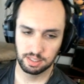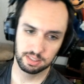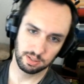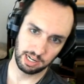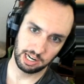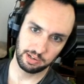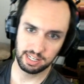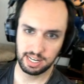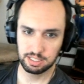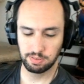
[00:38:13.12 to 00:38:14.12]
So now you can
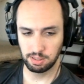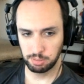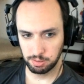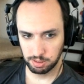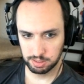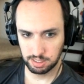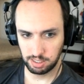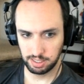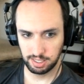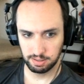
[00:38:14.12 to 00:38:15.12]
cast Frighten the Plumber. It's a
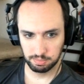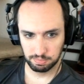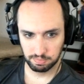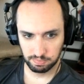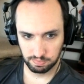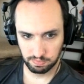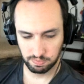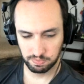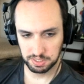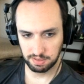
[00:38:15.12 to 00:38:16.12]
little late
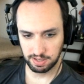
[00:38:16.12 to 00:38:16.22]
to get